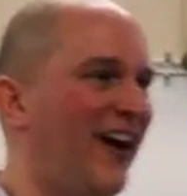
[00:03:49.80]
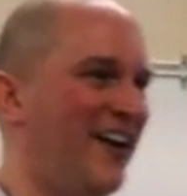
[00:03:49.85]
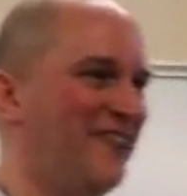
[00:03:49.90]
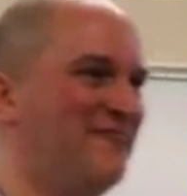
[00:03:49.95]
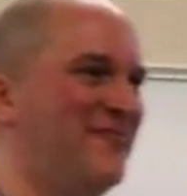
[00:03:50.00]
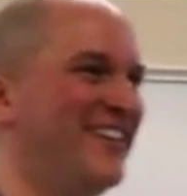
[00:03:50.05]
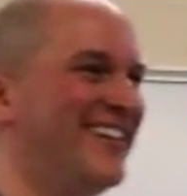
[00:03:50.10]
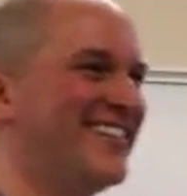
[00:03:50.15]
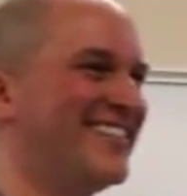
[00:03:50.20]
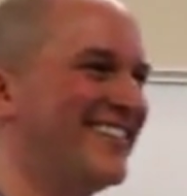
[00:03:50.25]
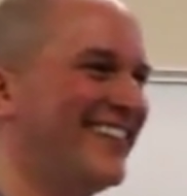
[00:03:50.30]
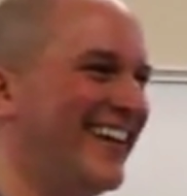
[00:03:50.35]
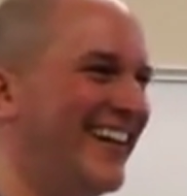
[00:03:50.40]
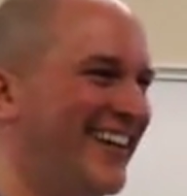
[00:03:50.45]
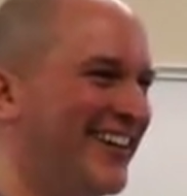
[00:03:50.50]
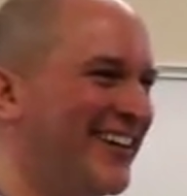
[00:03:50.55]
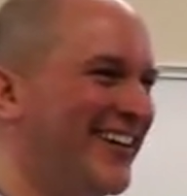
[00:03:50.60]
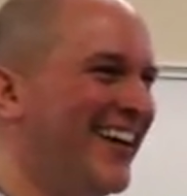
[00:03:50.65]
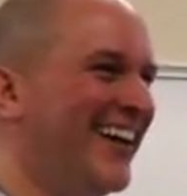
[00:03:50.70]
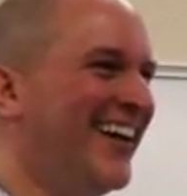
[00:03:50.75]
5 minutes
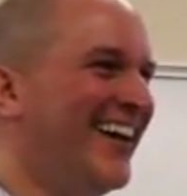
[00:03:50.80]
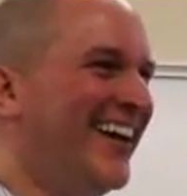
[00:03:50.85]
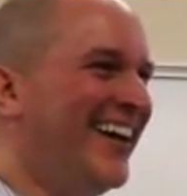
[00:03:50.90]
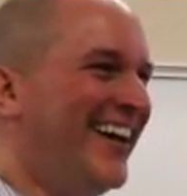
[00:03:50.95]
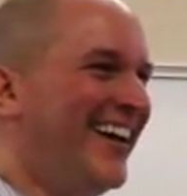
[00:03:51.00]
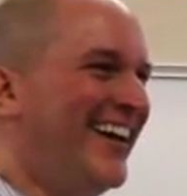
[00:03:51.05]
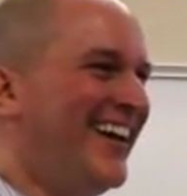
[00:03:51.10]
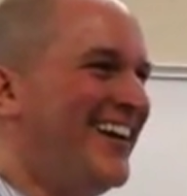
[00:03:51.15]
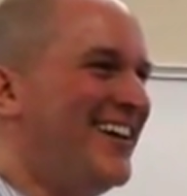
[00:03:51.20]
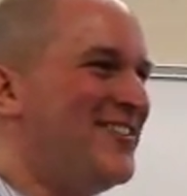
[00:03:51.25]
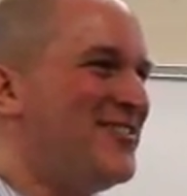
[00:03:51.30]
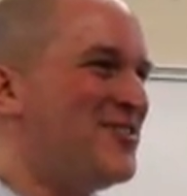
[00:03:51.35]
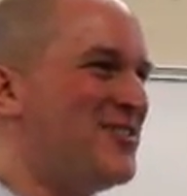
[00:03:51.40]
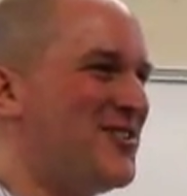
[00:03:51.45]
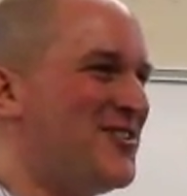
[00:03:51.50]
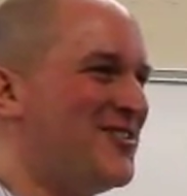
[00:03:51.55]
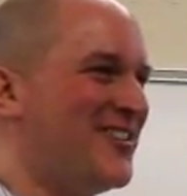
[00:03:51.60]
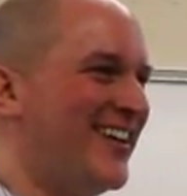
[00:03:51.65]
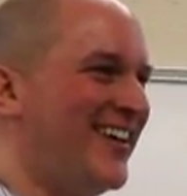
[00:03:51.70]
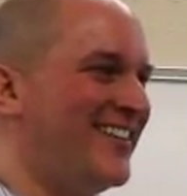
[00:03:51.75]
later,
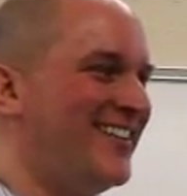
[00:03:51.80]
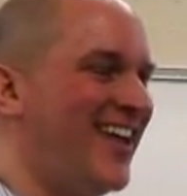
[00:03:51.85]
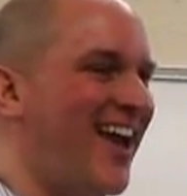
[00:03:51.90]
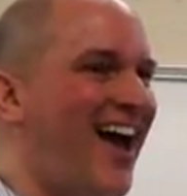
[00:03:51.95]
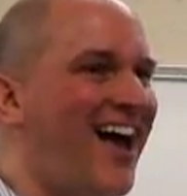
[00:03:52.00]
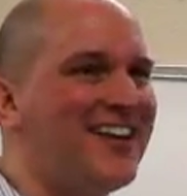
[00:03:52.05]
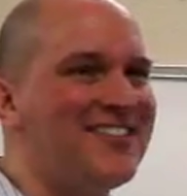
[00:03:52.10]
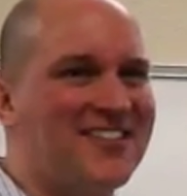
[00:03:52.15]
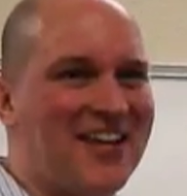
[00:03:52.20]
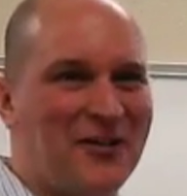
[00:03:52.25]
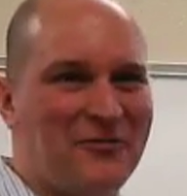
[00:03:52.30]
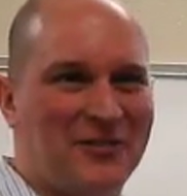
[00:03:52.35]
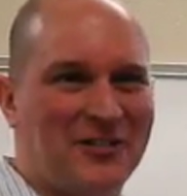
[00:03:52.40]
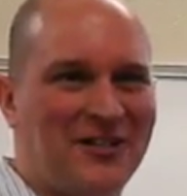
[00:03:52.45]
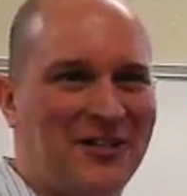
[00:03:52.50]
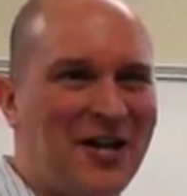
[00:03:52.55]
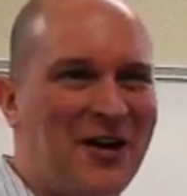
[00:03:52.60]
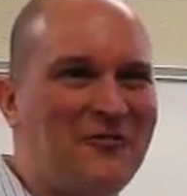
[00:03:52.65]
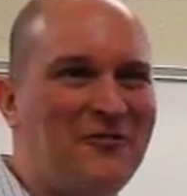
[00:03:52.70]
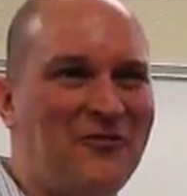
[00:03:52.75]
she said, "Yes, I would
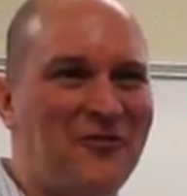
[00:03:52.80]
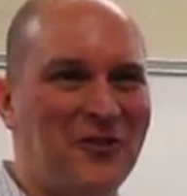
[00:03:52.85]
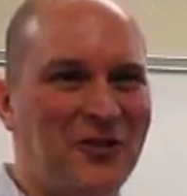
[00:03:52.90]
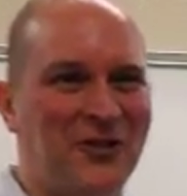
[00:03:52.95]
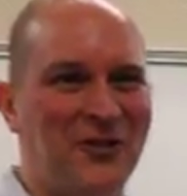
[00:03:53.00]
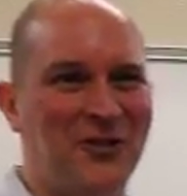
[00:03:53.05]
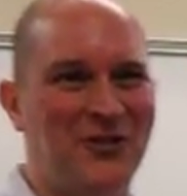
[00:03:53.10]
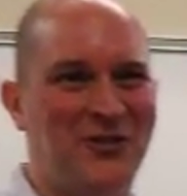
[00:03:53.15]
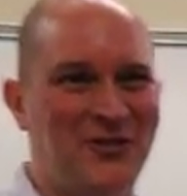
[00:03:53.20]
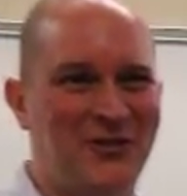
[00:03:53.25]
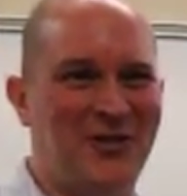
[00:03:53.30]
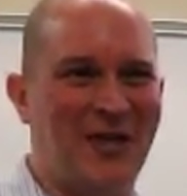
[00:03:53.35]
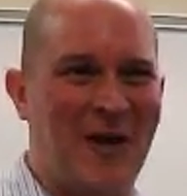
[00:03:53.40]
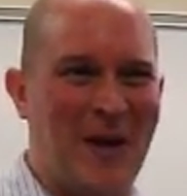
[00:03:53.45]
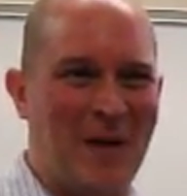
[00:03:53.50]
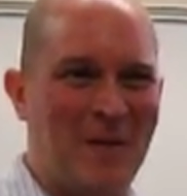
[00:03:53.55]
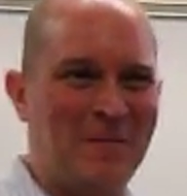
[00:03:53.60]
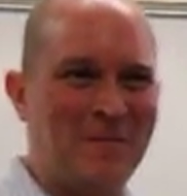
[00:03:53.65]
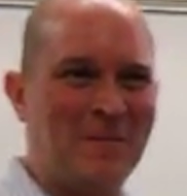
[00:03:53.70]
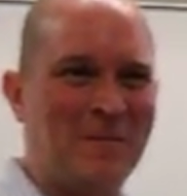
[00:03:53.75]
love for you to do
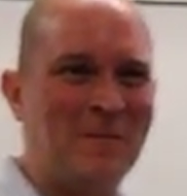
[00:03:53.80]
that."